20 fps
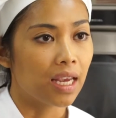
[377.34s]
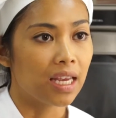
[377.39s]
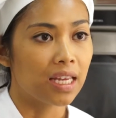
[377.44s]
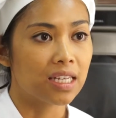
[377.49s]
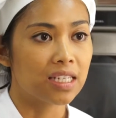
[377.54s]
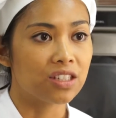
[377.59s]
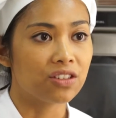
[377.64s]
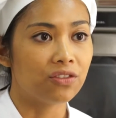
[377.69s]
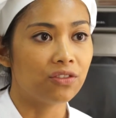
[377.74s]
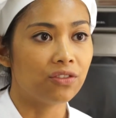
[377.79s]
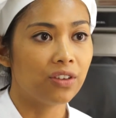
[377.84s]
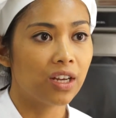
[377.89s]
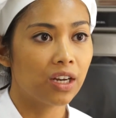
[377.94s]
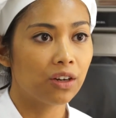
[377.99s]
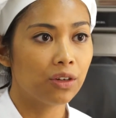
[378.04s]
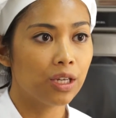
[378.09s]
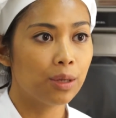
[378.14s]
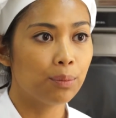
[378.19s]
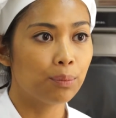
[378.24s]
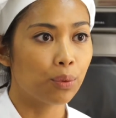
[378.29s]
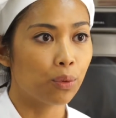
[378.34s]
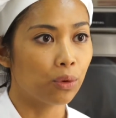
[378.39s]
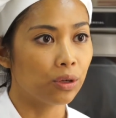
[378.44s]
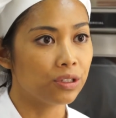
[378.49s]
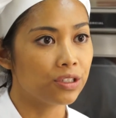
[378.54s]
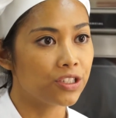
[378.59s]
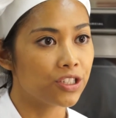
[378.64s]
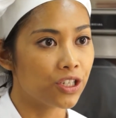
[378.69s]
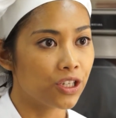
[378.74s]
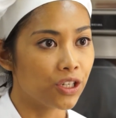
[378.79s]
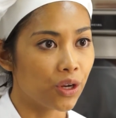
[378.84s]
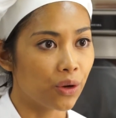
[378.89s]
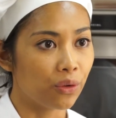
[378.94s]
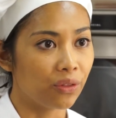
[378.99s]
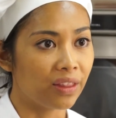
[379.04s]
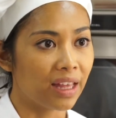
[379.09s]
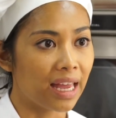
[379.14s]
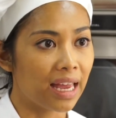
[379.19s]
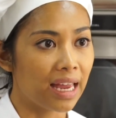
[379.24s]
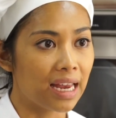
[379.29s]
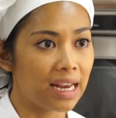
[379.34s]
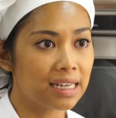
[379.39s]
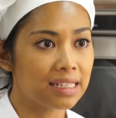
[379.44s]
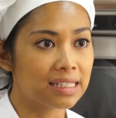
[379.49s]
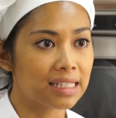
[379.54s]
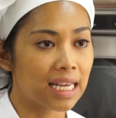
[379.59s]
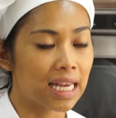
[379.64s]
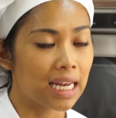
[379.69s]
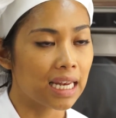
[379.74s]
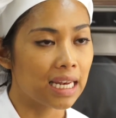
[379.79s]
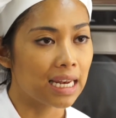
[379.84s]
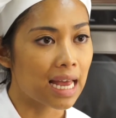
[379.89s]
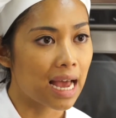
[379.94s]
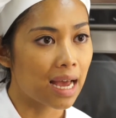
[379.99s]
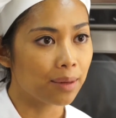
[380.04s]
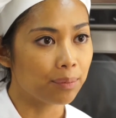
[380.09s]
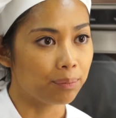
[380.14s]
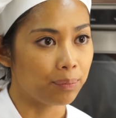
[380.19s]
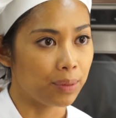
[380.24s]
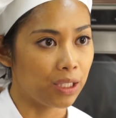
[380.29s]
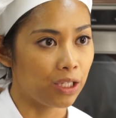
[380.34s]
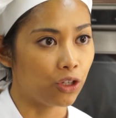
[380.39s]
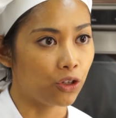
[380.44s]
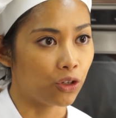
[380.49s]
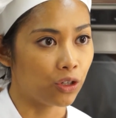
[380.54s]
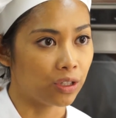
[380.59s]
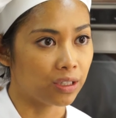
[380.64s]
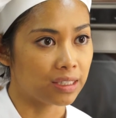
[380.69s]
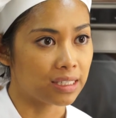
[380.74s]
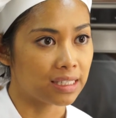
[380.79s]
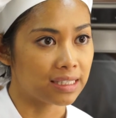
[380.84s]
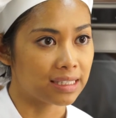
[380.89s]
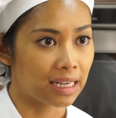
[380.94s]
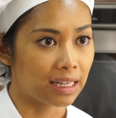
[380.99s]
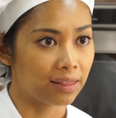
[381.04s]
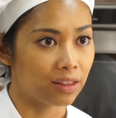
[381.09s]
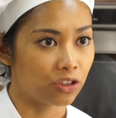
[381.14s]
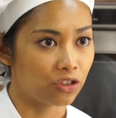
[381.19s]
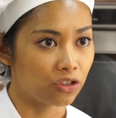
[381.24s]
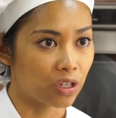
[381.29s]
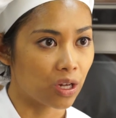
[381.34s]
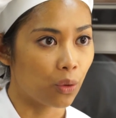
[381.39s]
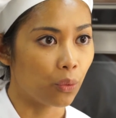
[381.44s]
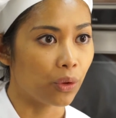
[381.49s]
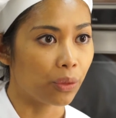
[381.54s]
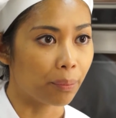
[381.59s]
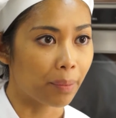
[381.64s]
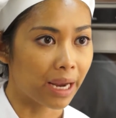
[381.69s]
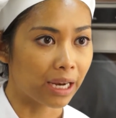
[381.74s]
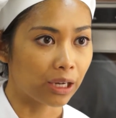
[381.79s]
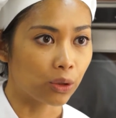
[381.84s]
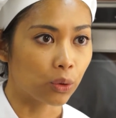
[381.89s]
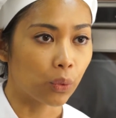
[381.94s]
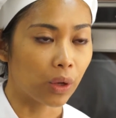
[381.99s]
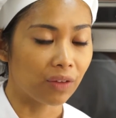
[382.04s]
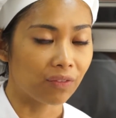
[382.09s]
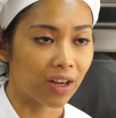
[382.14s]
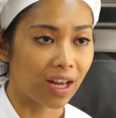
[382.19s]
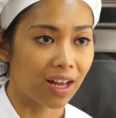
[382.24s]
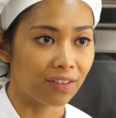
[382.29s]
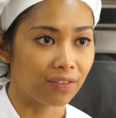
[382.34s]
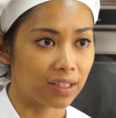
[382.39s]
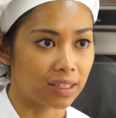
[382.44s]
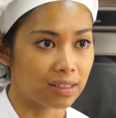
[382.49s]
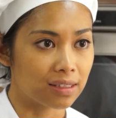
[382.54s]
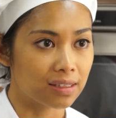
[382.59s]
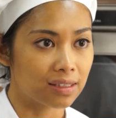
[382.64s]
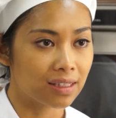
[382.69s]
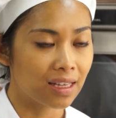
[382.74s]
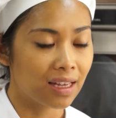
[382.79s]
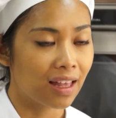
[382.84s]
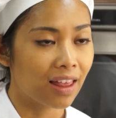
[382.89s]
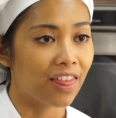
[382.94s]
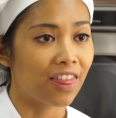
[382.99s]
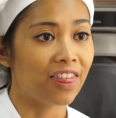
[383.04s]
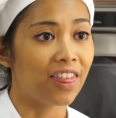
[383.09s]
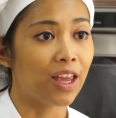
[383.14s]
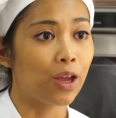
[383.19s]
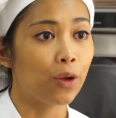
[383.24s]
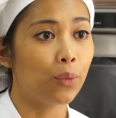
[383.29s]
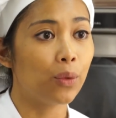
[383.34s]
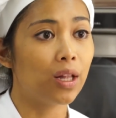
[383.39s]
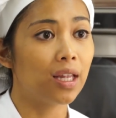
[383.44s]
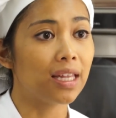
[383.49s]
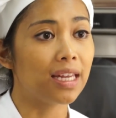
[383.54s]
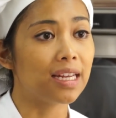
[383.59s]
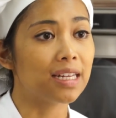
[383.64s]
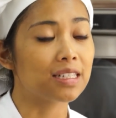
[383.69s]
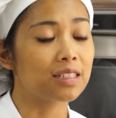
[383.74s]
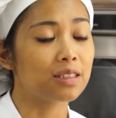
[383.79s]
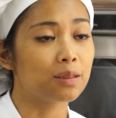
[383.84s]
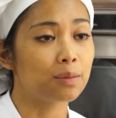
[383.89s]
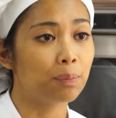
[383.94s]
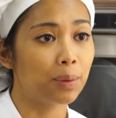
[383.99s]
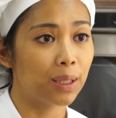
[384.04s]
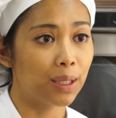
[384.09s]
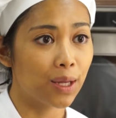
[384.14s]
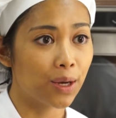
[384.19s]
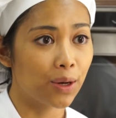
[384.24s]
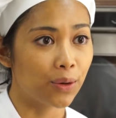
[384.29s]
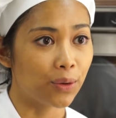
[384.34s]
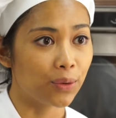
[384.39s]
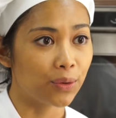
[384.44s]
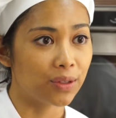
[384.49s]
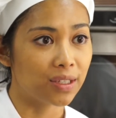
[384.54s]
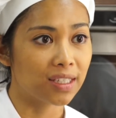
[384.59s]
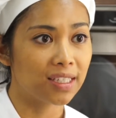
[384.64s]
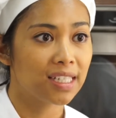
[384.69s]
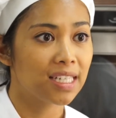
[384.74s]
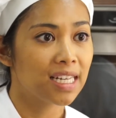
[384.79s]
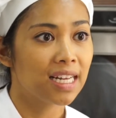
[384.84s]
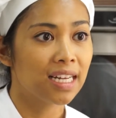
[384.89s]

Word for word: It is very important to note that eggs cannot be cooked inside the shell with microwave ovens. They will explode.